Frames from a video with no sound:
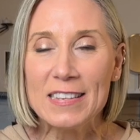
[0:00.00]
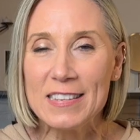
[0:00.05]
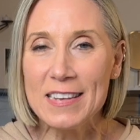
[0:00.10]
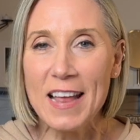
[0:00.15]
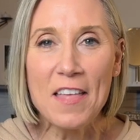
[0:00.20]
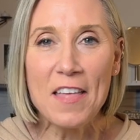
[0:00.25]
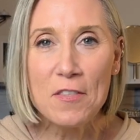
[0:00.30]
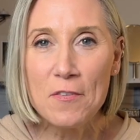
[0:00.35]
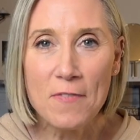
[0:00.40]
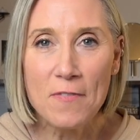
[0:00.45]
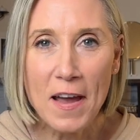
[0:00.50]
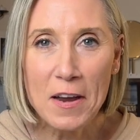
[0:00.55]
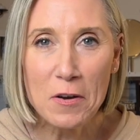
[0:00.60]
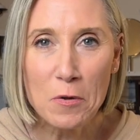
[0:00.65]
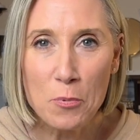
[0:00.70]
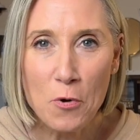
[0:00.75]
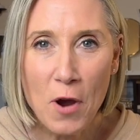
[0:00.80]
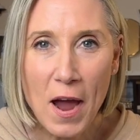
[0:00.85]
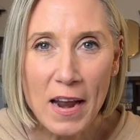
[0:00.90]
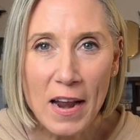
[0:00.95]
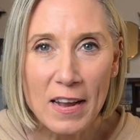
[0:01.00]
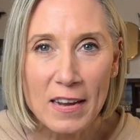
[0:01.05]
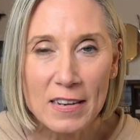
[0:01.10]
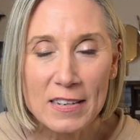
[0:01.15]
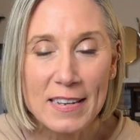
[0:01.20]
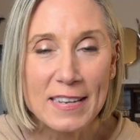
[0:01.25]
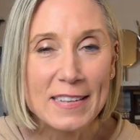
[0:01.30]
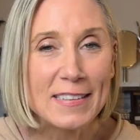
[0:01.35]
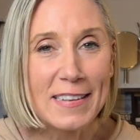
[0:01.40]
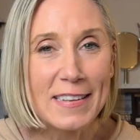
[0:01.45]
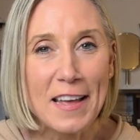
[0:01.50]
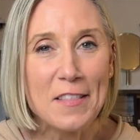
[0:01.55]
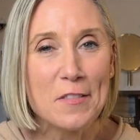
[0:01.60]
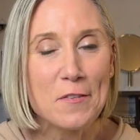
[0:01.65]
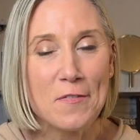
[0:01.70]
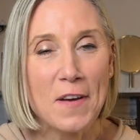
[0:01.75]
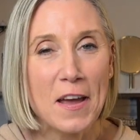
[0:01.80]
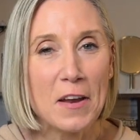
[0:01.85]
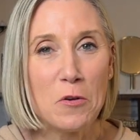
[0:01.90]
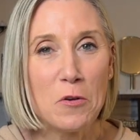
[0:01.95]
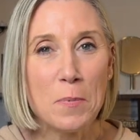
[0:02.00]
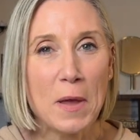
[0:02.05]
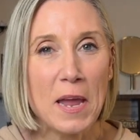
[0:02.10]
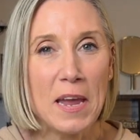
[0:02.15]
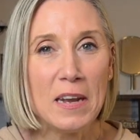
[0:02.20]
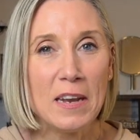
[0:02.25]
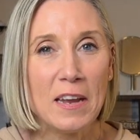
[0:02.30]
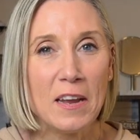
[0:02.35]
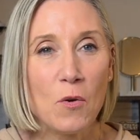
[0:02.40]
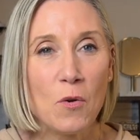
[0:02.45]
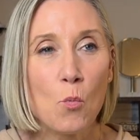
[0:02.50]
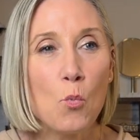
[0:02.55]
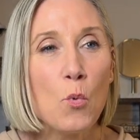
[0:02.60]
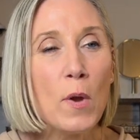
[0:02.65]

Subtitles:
not the final product. It's not the final painting.